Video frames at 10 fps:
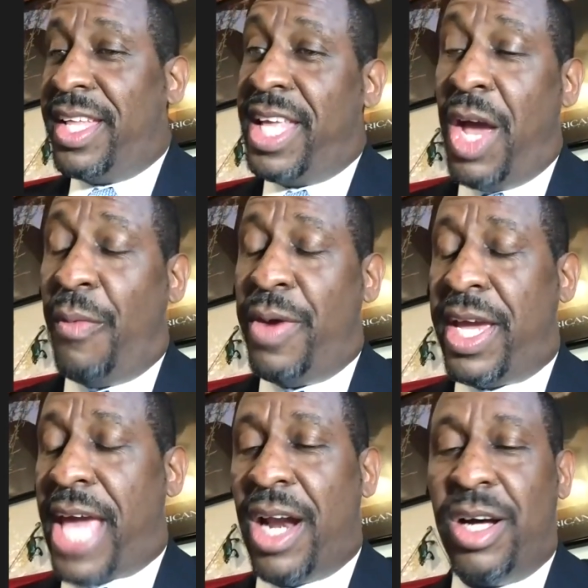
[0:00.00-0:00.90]
Then we
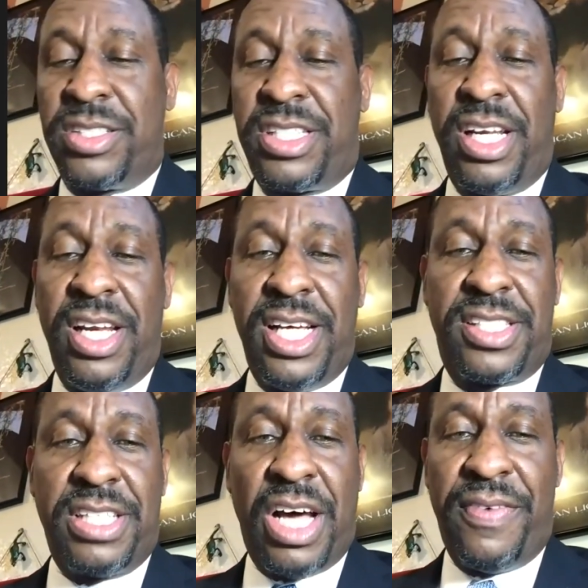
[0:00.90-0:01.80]
got onto the
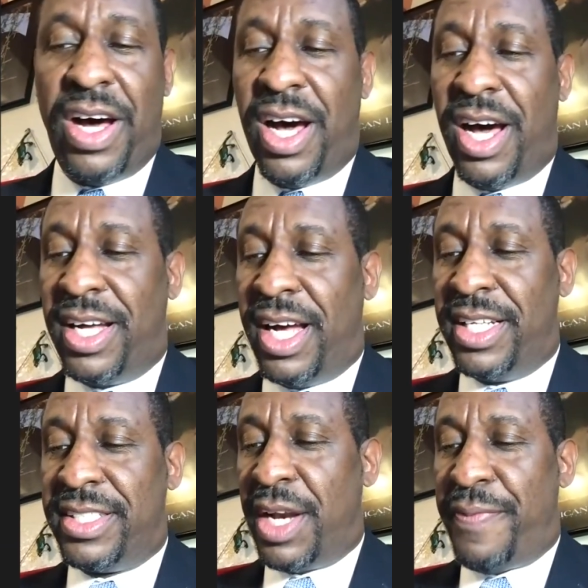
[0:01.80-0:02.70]
list of
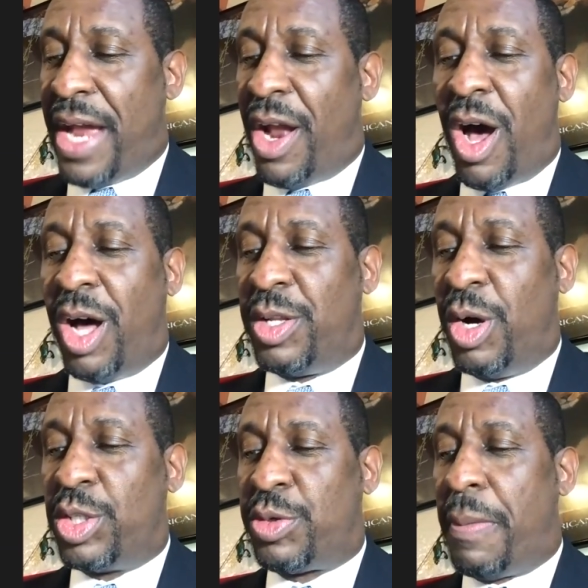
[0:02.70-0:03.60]
identifying all
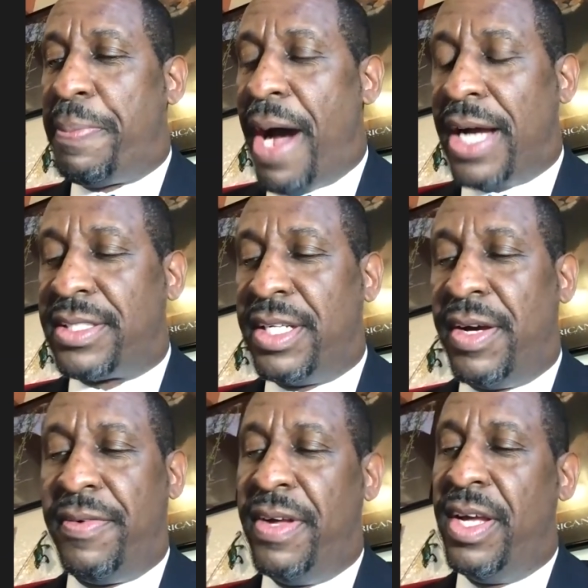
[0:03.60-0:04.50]
those who were
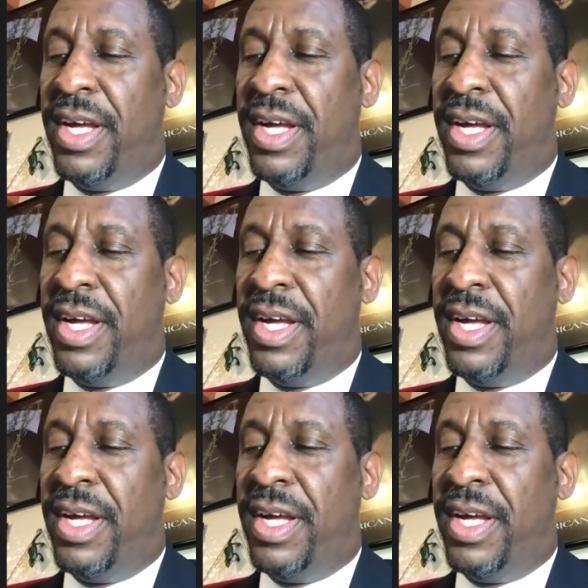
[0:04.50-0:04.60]
positive